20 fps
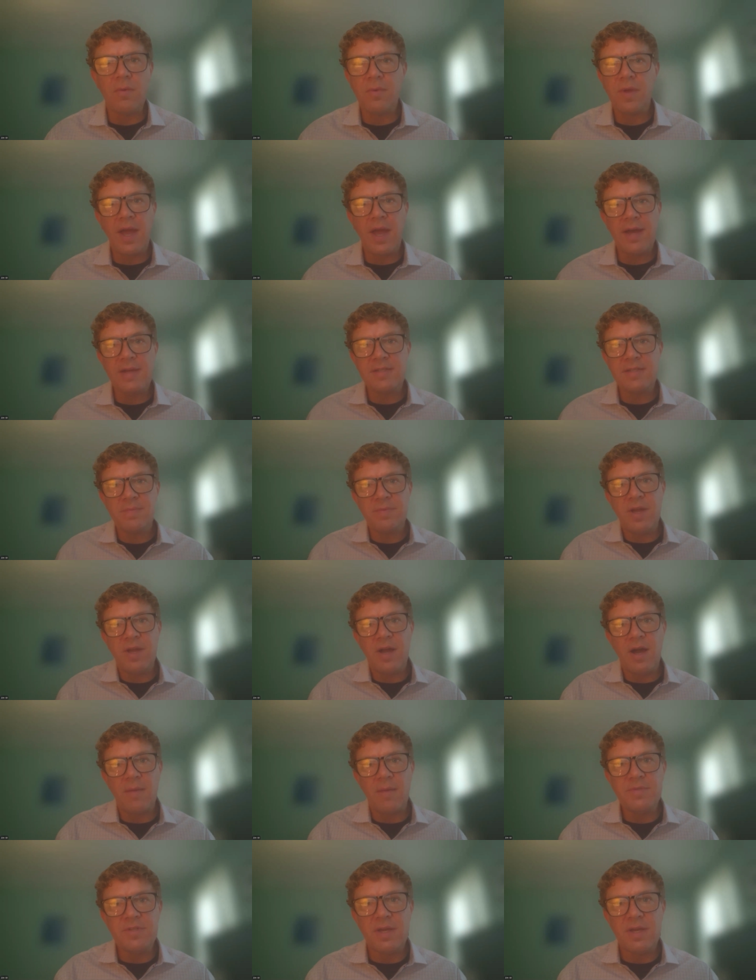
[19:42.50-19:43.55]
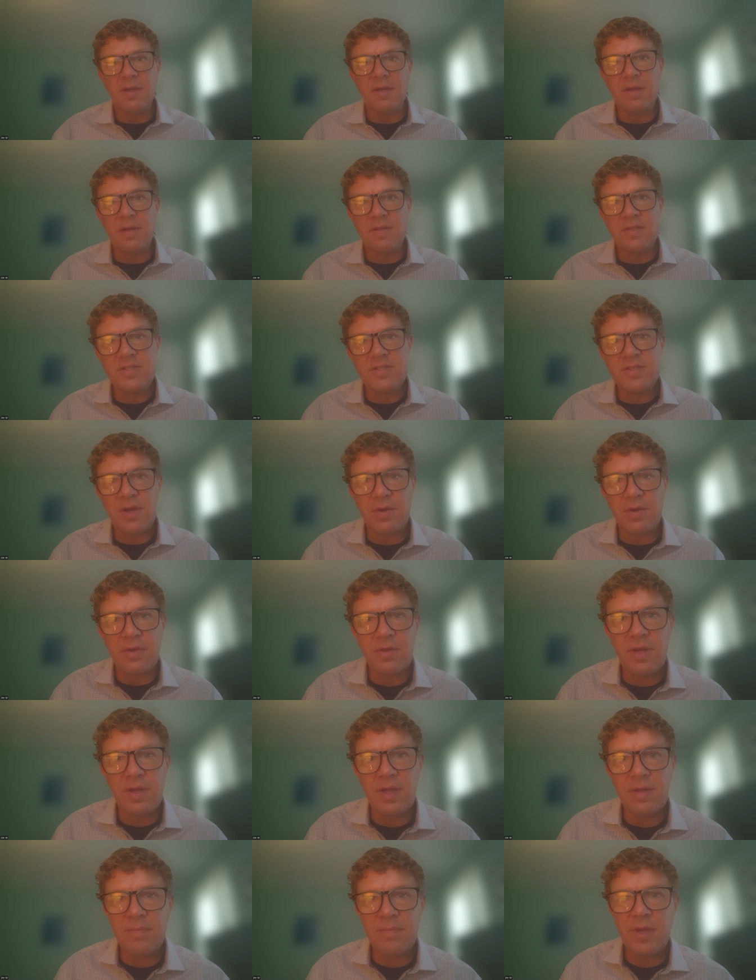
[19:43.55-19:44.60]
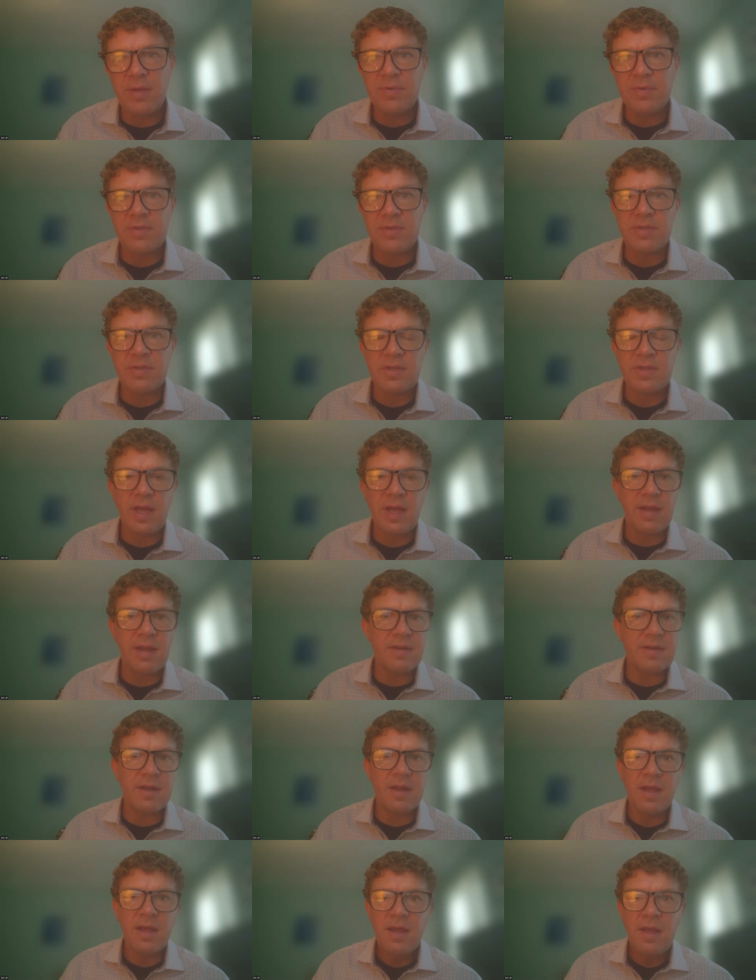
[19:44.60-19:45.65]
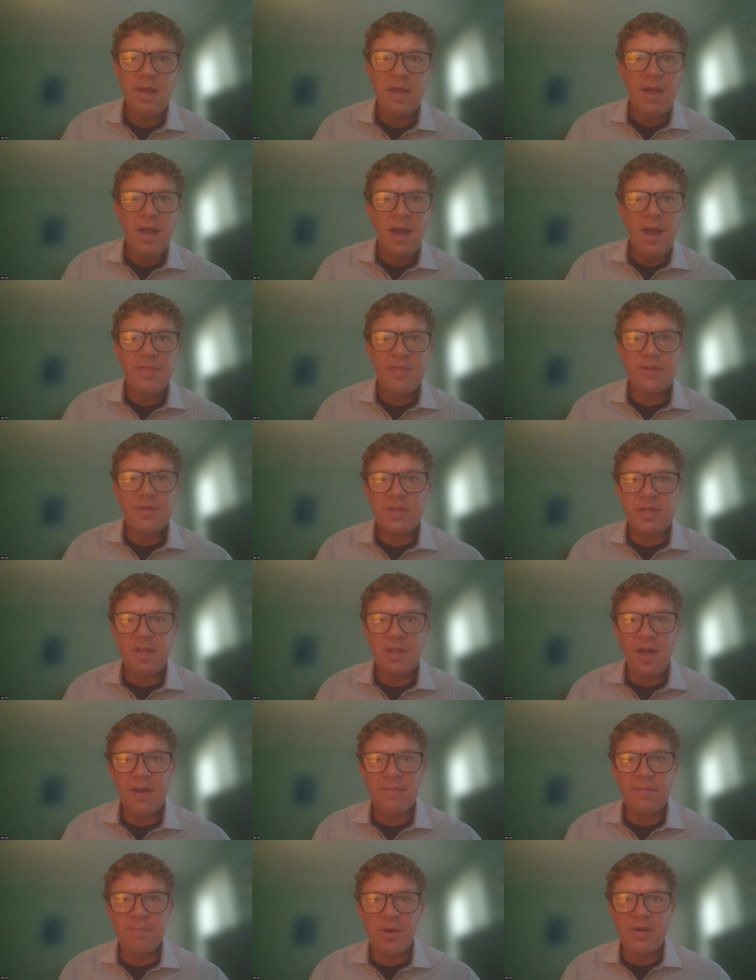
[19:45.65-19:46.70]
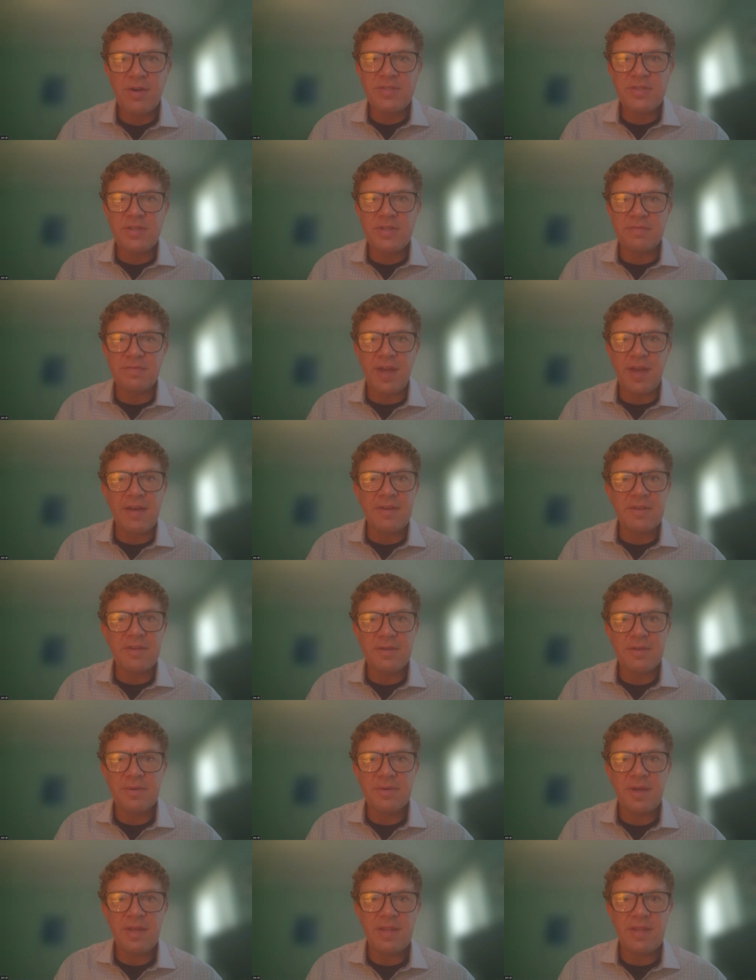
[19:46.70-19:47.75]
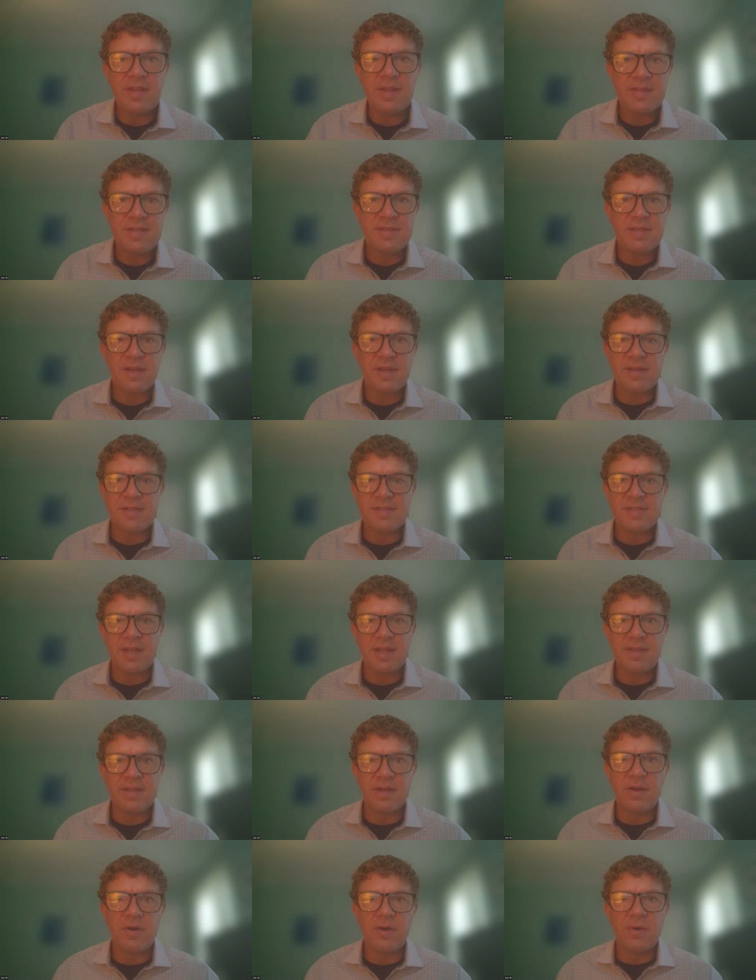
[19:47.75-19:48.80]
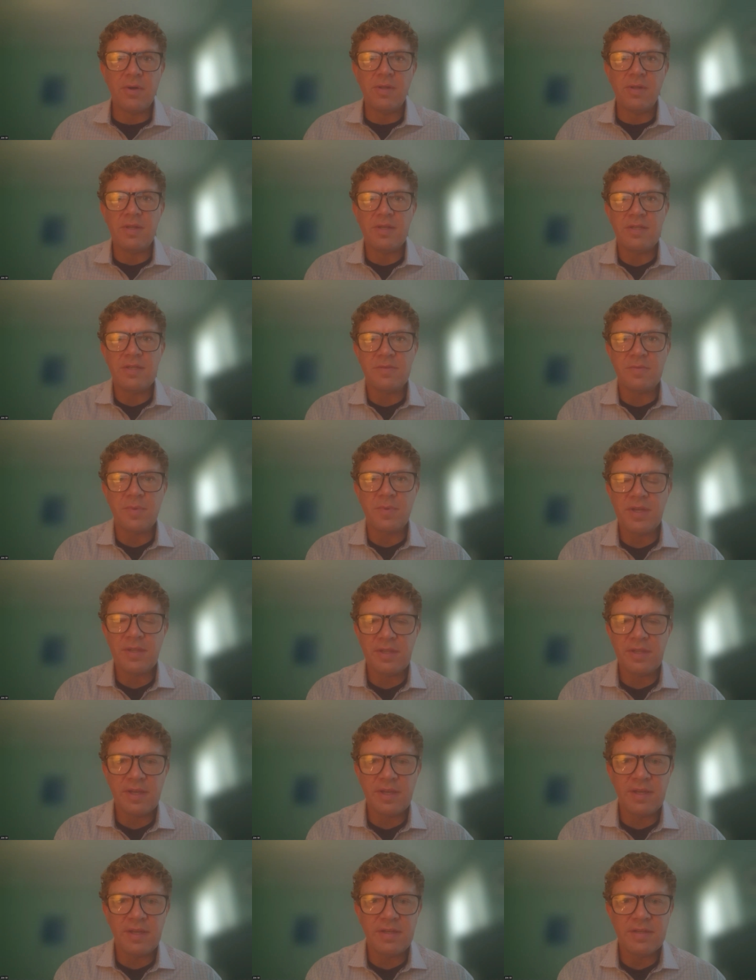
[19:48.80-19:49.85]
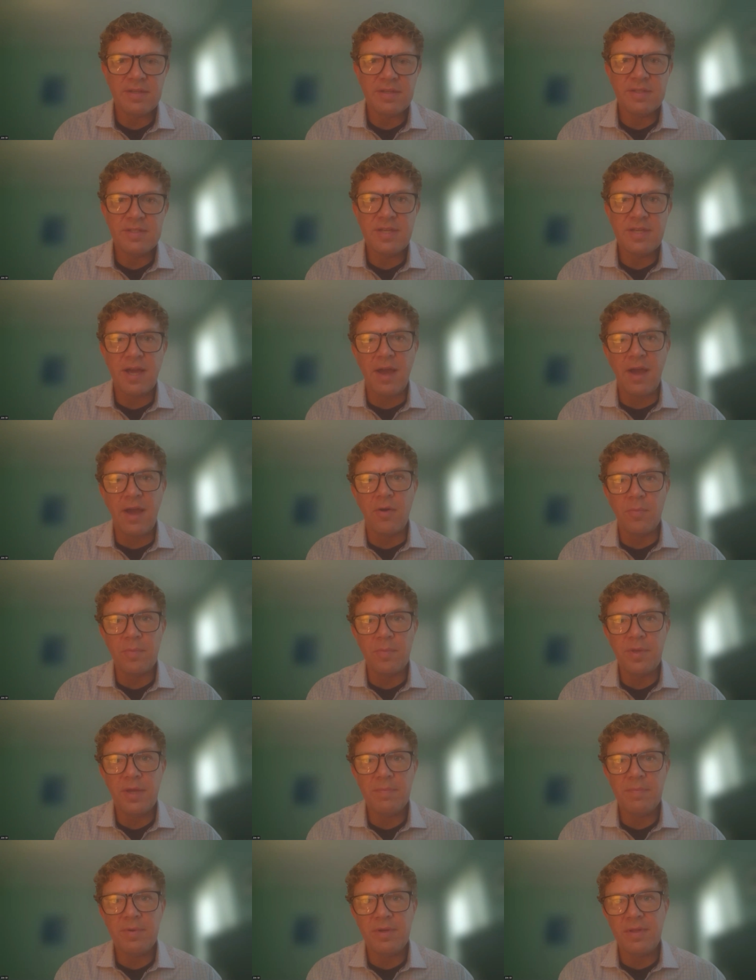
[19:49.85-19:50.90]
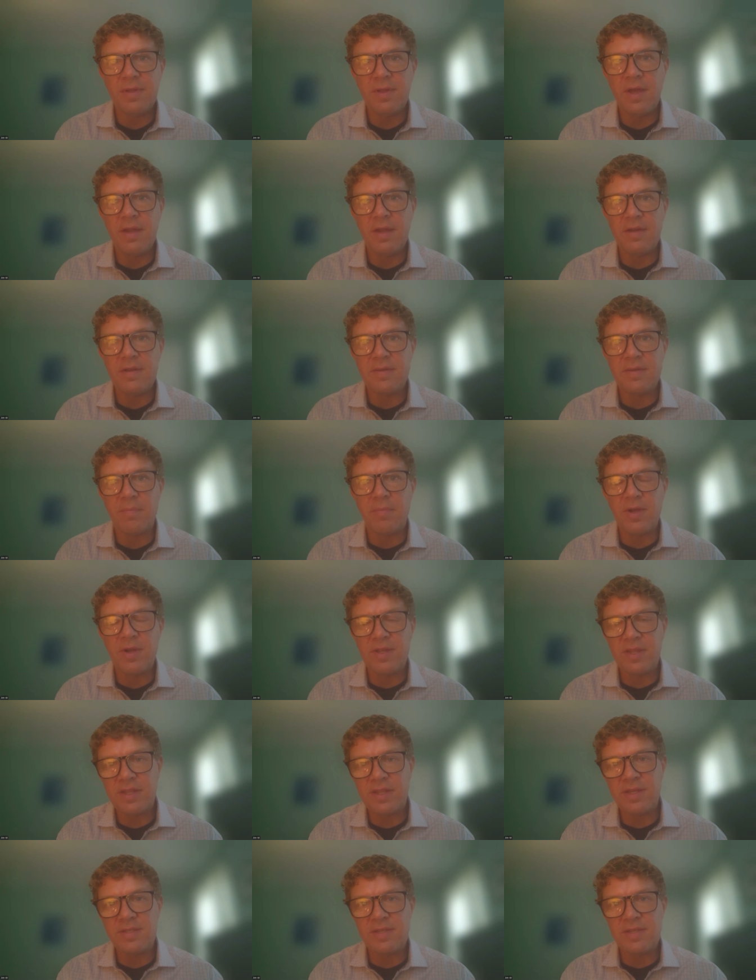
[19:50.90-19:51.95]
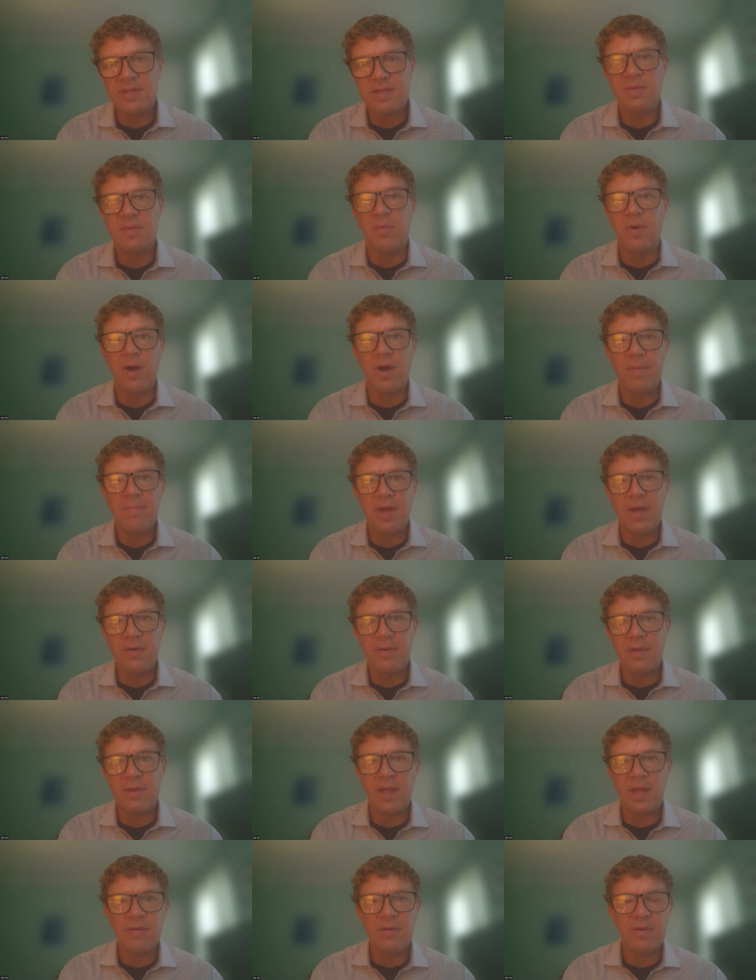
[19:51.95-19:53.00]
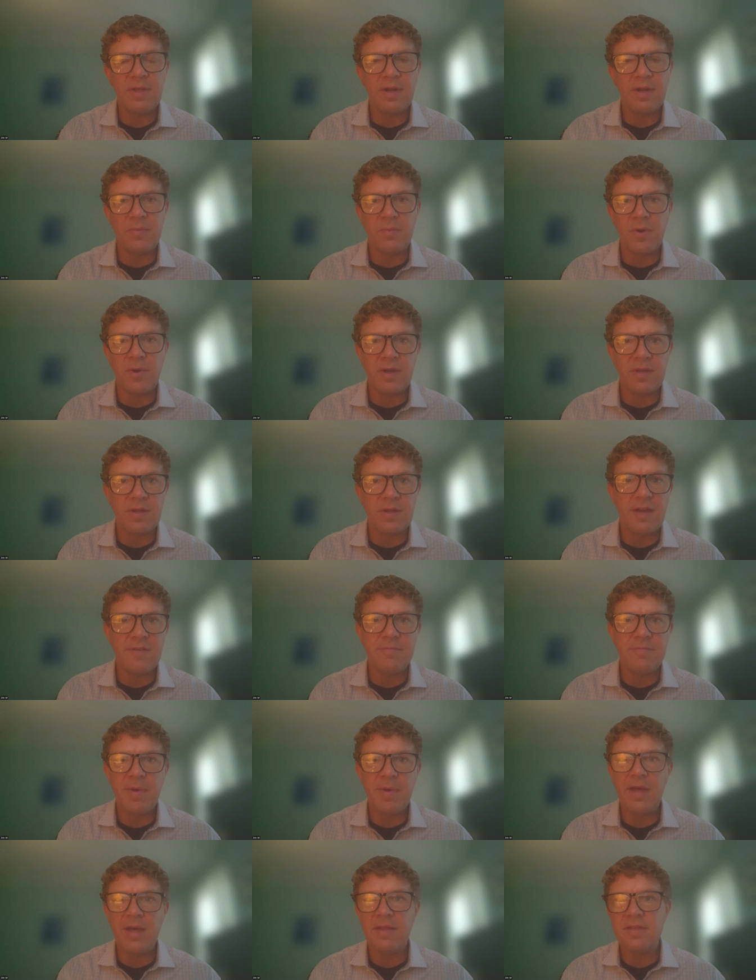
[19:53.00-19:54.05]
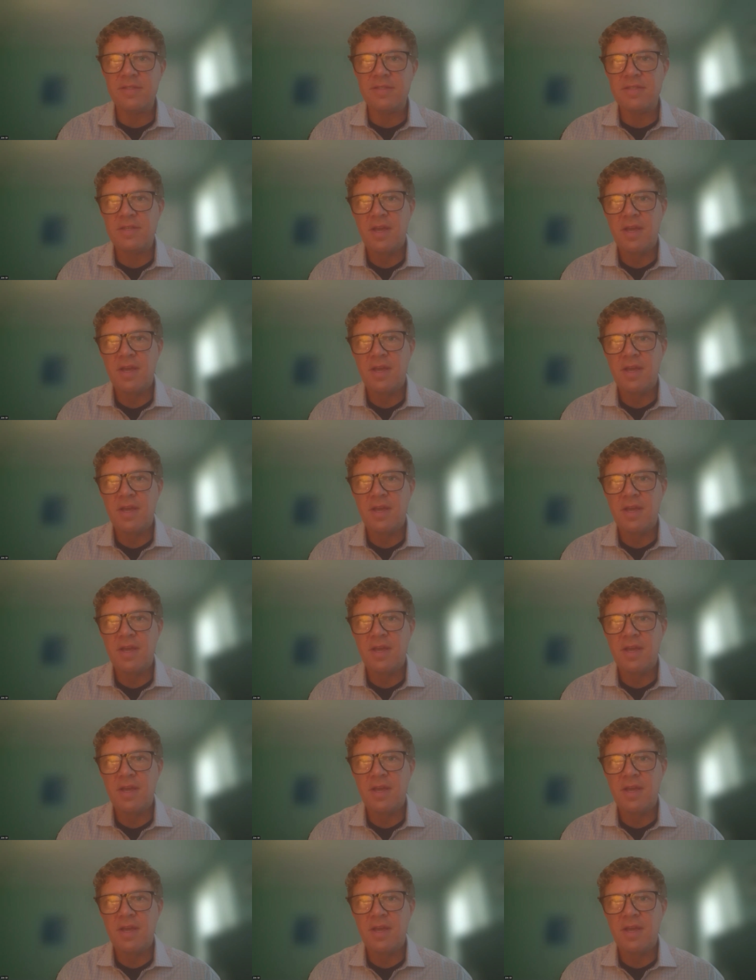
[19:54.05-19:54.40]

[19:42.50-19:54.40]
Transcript: it has to be opt-in. So you need people, and there's a lot of personal value in this. Like I said, the goal is really to help people and to bring things into a better, work-life balance.